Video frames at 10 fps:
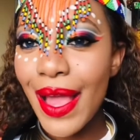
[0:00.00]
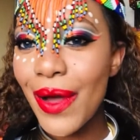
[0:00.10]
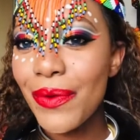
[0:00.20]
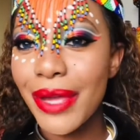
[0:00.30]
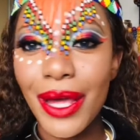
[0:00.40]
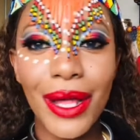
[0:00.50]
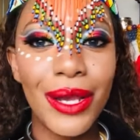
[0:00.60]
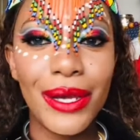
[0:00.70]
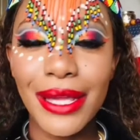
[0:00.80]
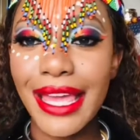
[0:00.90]
We are
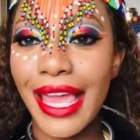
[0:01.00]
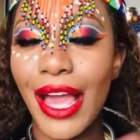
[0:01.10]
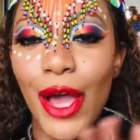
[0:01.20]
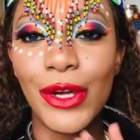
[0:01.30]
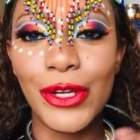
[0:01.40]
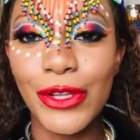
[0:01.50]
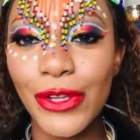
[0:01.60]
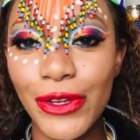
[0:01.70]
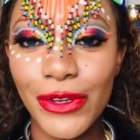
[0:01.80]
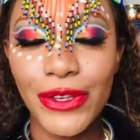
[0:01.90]
looking
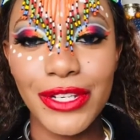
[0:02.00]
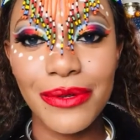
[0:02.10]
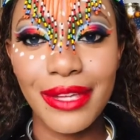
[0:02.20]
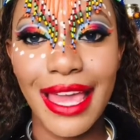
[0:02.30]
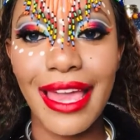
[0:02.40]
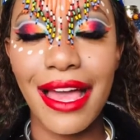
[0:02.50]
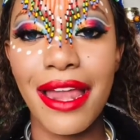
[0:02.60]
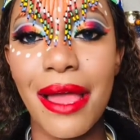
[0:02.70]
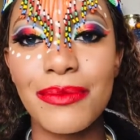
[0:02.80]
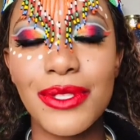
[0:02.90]
good, okay? And
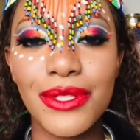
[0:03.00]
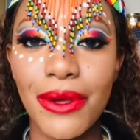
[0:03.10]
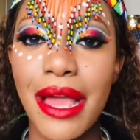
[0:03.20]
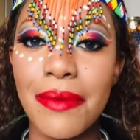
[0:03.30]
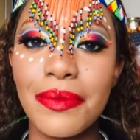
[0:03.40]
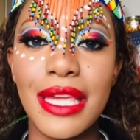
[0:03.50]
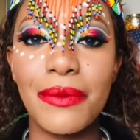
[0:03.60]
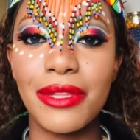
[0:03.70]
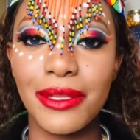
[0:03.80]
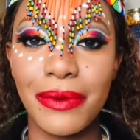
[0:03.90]
I'm so happy
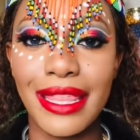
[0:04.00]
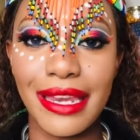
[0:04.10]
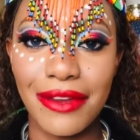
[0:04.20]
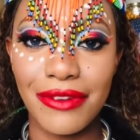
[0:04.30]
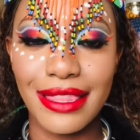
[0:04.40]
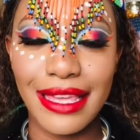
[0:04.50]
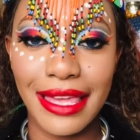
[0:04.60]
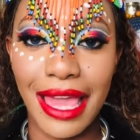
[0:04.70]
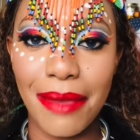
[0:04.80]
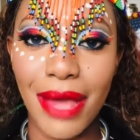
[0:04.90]
with the way that everything
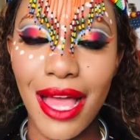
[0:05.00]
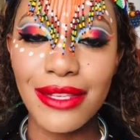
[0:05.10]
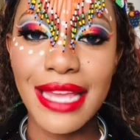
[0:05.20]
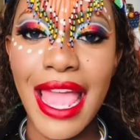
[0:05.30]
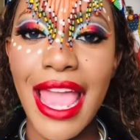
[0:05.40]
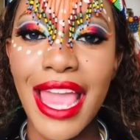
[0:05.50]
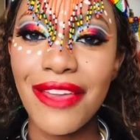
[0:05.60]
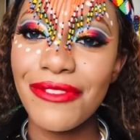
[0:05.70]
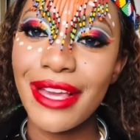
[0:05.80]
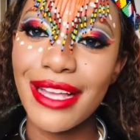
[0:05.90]
came out.
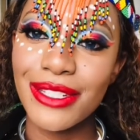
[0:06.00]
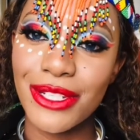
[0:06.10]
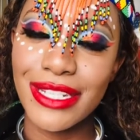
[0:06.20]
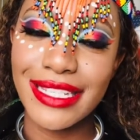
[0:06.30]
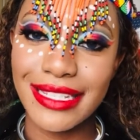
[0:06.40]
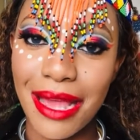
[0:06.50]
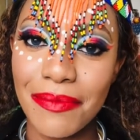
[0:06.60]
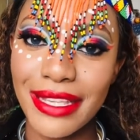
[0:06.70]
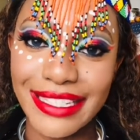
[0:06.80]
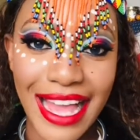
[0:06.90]
If you guys are just as
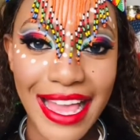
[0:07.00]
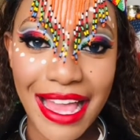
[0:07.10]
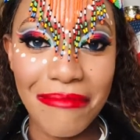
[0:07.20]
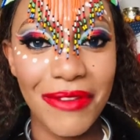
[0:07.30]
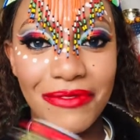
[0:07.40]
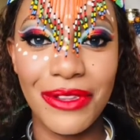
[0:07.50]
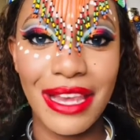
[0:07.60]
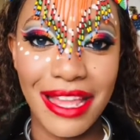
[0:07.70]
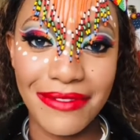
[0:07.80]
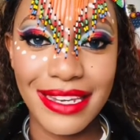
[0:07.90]
happy as I am, if you
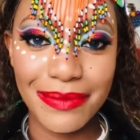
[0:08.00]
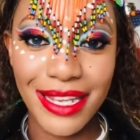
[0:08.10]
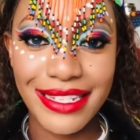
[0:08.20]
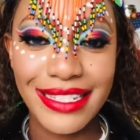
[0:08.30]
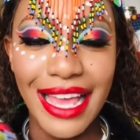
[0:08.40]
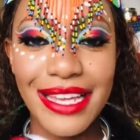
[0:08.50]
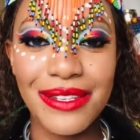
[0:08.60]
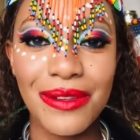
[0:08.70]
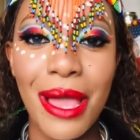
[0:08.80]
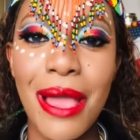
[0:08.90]
love it as much as I
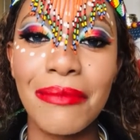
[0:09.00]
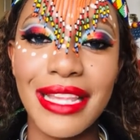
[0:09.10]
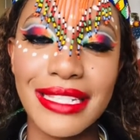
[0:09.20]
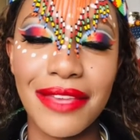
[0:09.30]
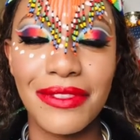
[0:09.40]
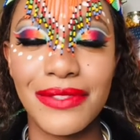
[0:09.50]
do, please give this